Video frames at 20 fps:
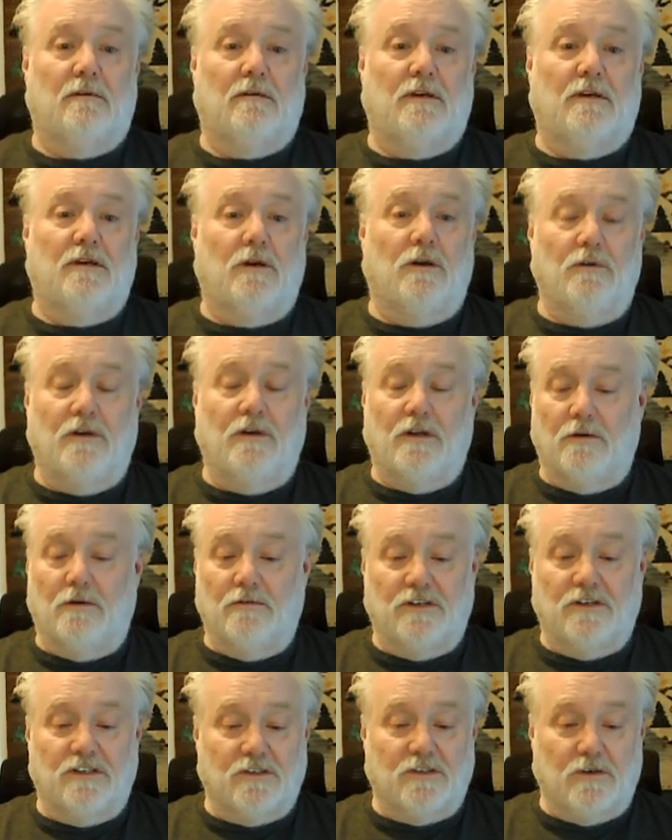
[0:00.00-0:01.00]
You don't, you
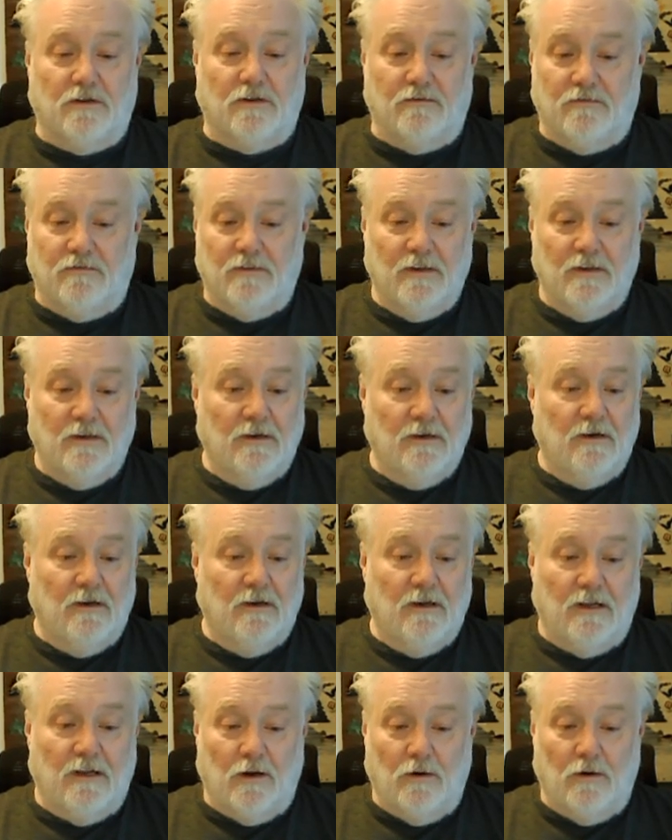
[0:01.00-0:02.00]
don't just sort of
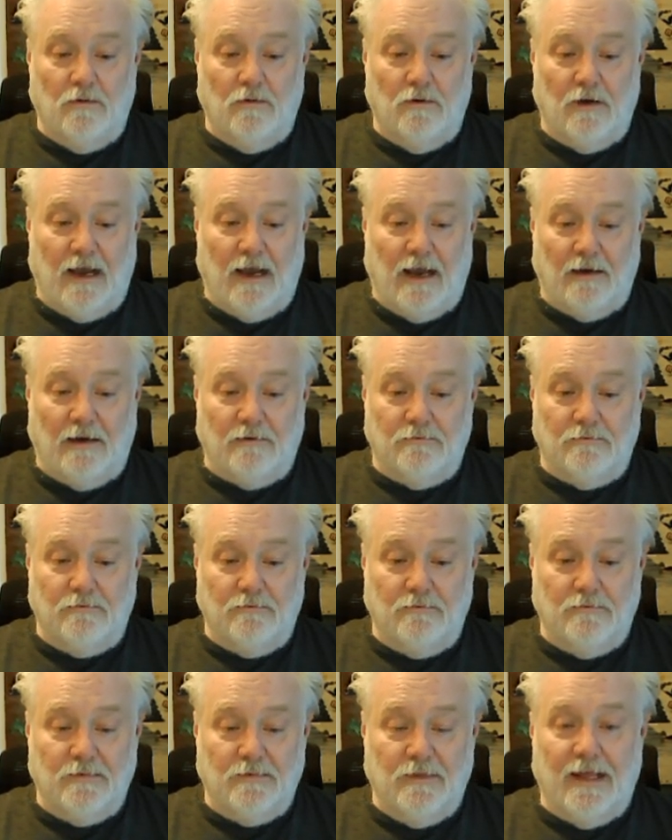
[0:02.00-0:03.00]
you know,
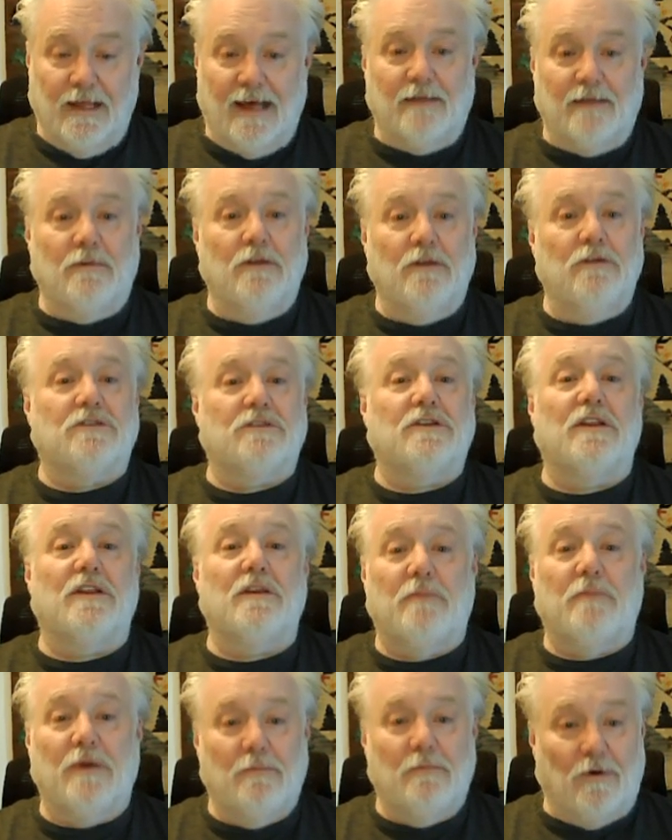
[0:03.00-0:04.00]
um, let them loose on
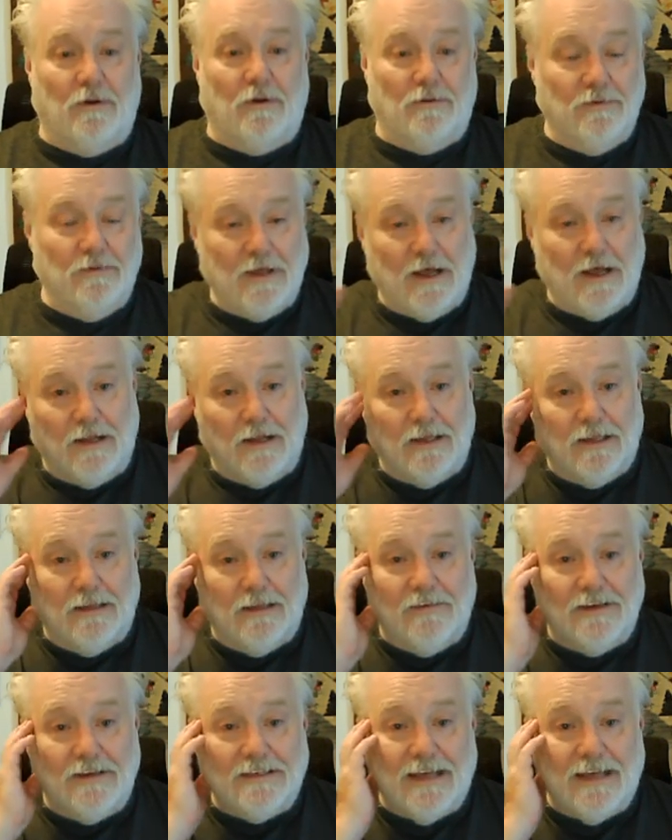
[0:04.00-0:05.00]
the people without a
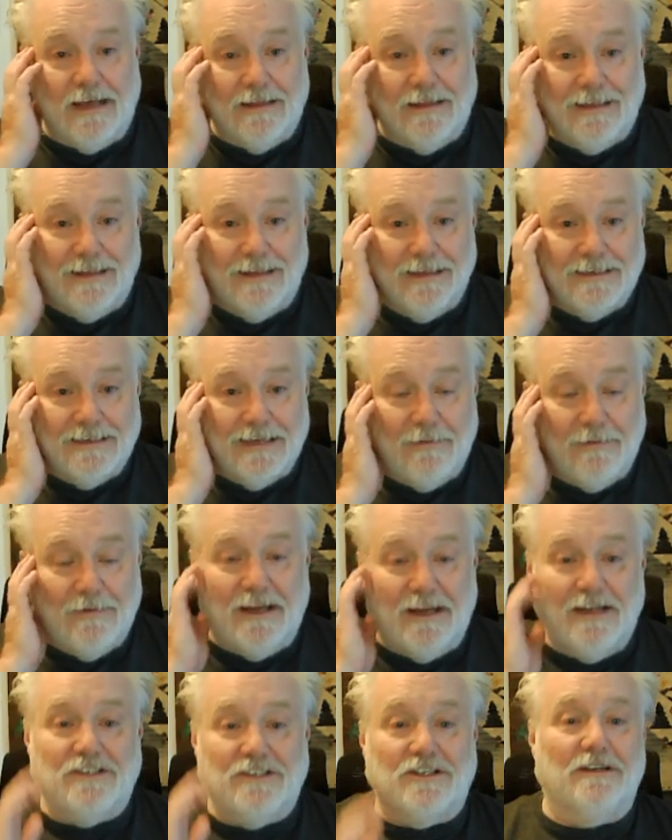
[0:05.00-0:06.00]
little exa- little
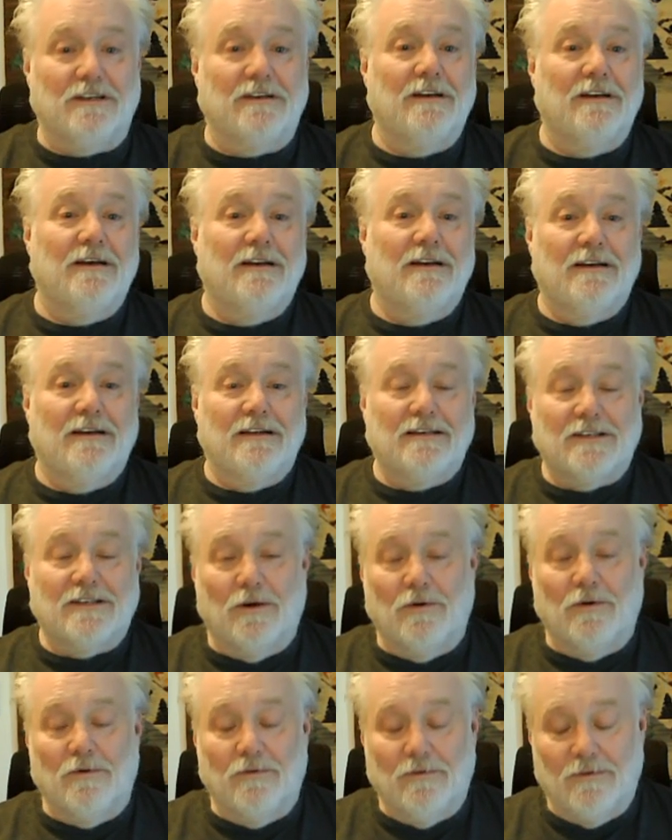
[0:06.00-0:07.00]
examination.
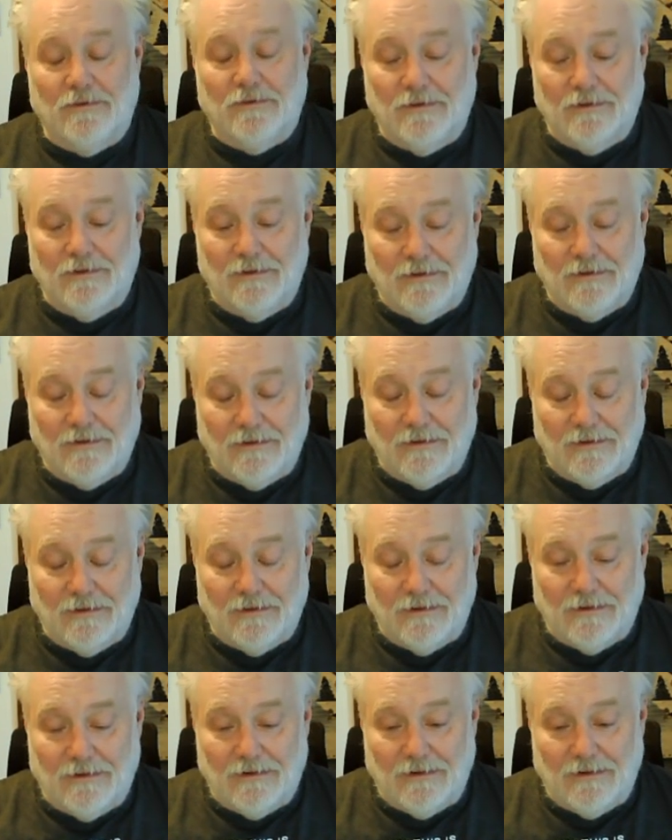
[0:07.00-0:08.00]
So
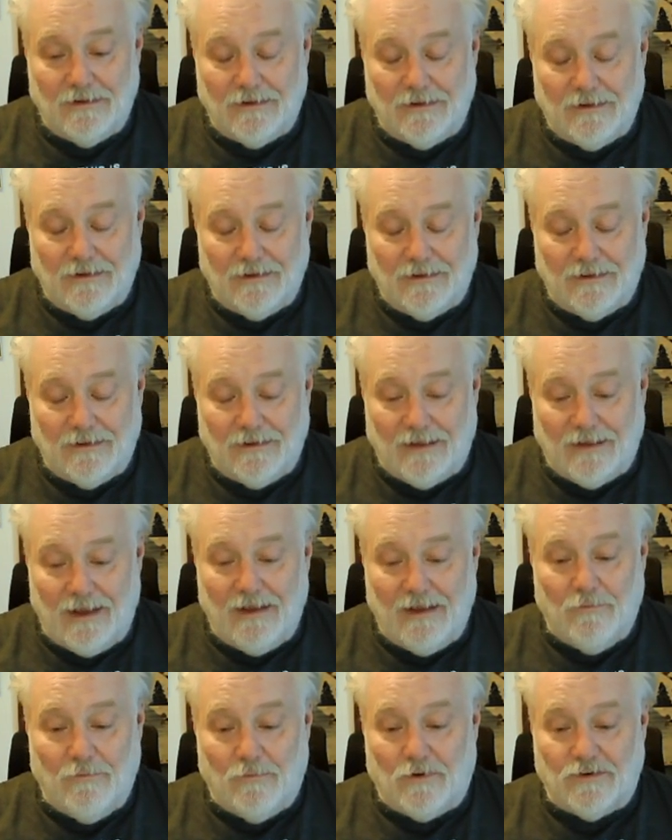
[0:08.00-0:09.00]

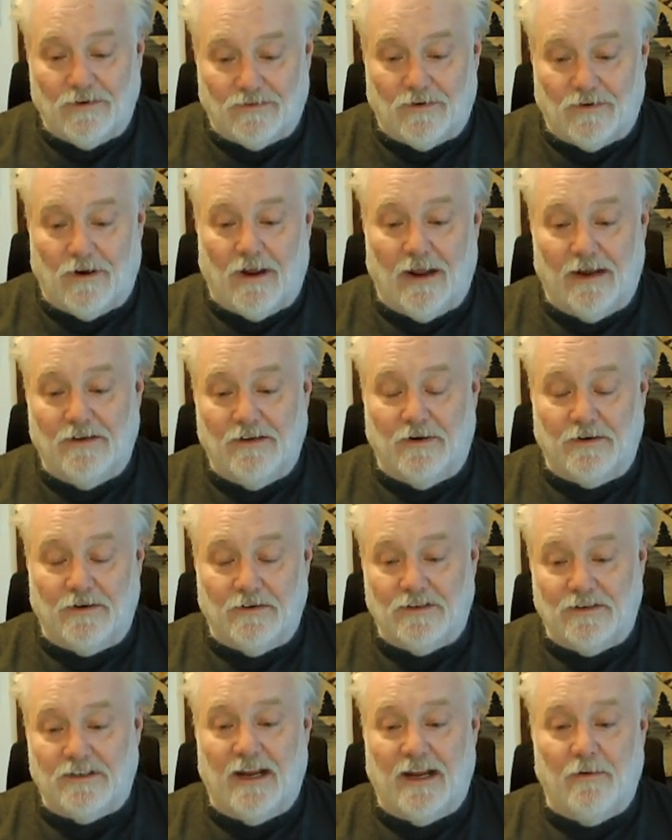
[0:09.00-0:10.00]
they were trying to
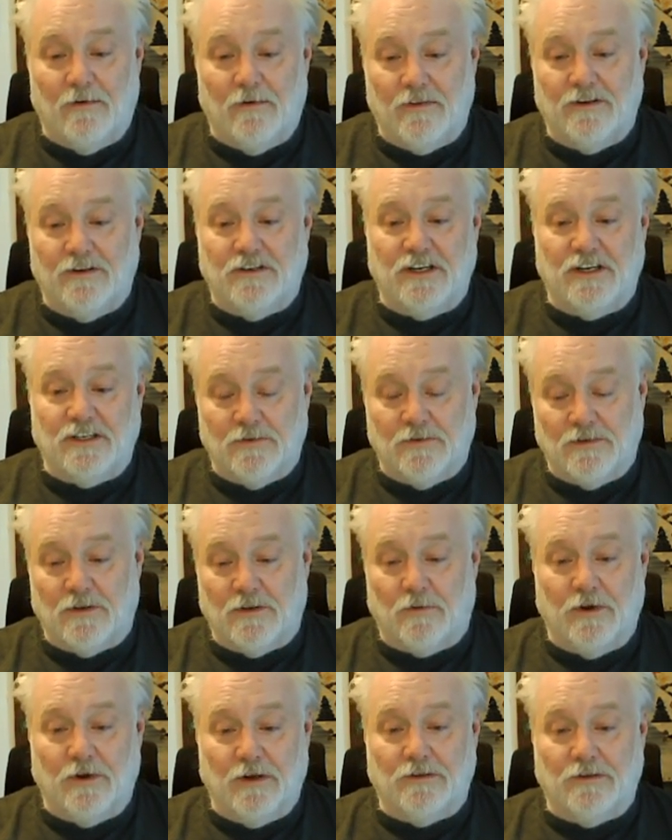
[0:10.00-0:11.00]
understand whether Jesus was
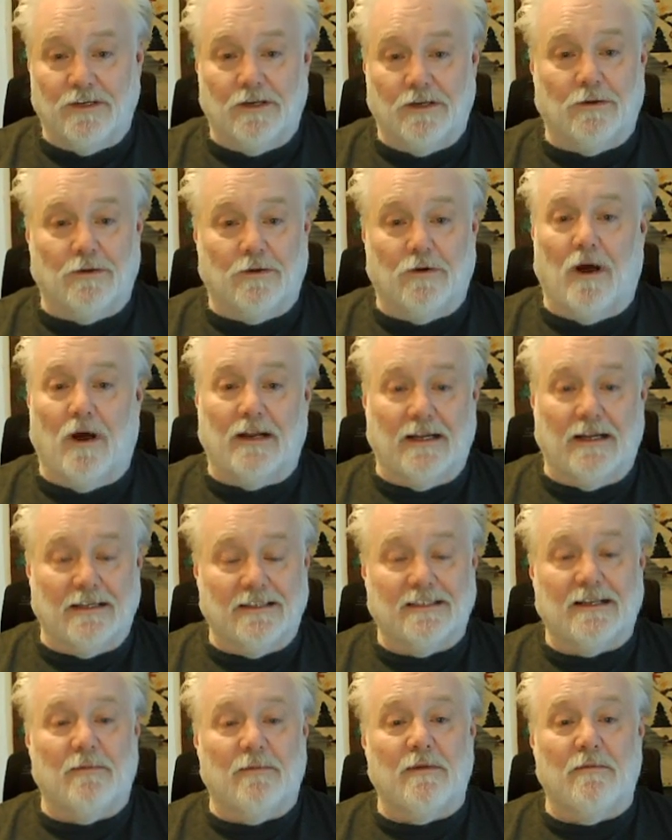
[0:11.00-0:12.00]
the real deal or not,
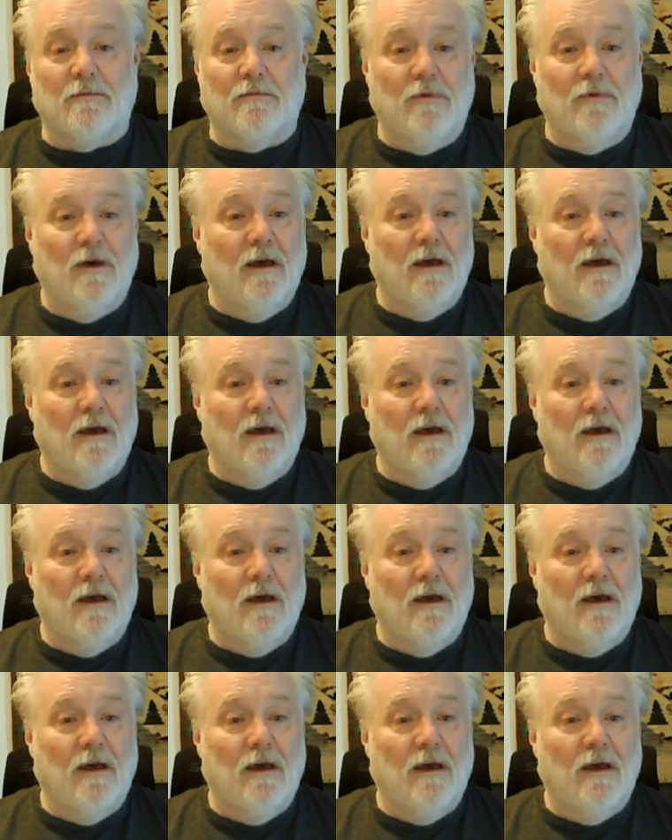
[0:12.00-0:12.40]
and some of them